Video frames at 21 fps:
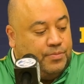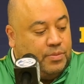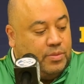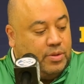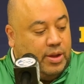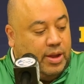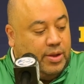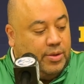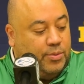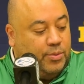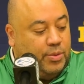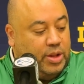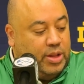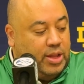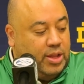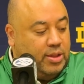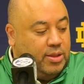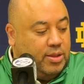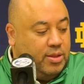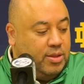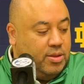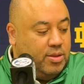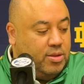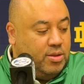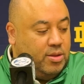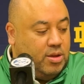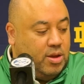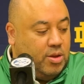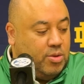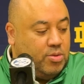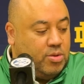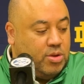we need,
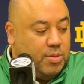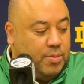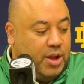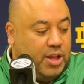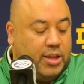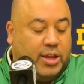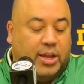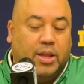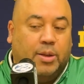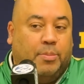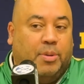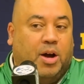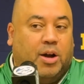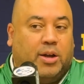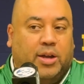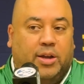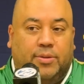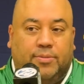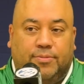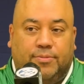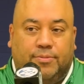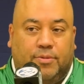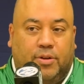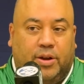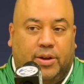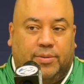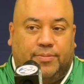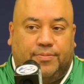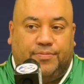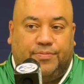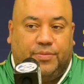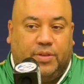somebody to get a bucket, right?